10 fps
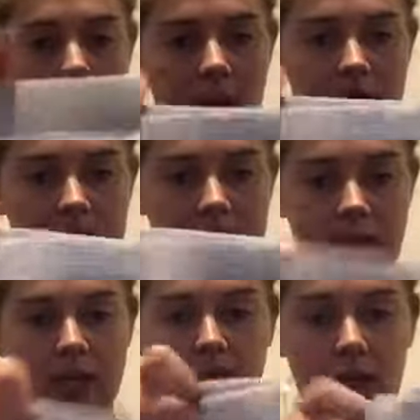I was
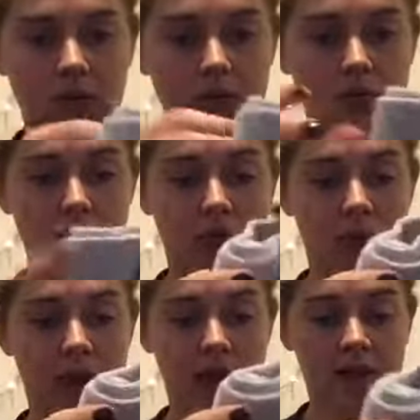like, there's no
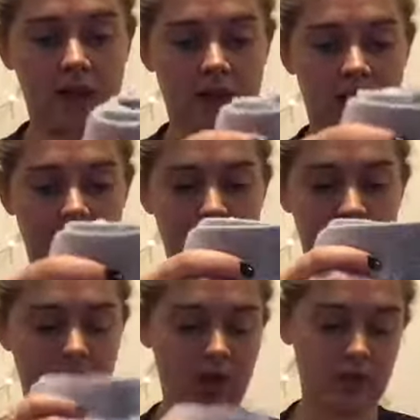way that I'm
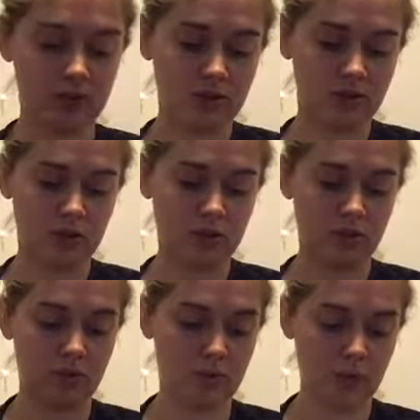going to
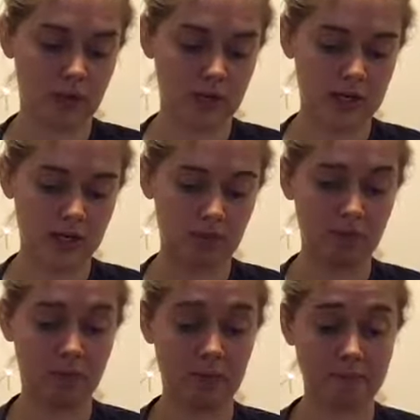not either
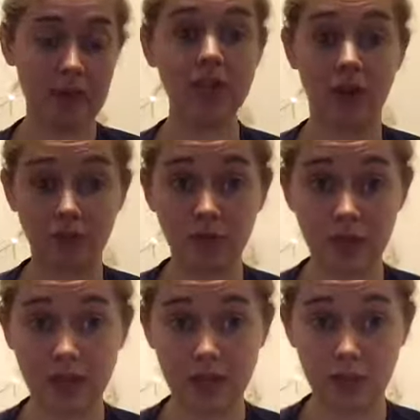not be there for
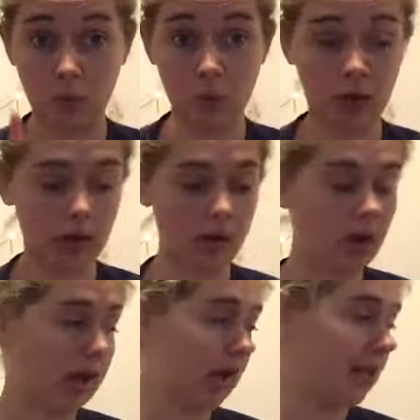my son, one,
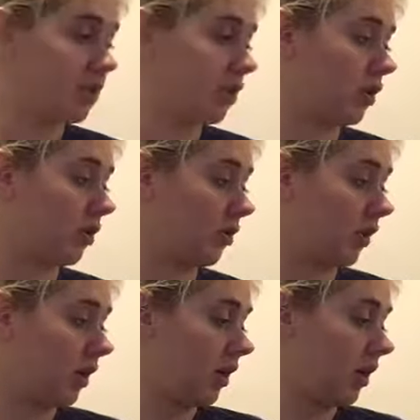and two,
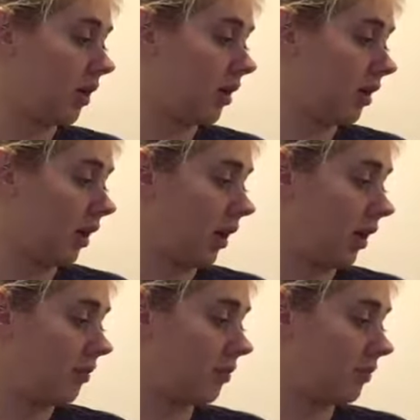
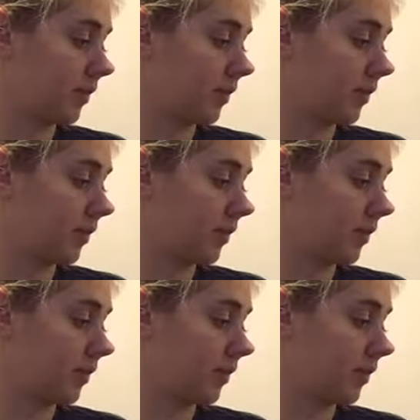um,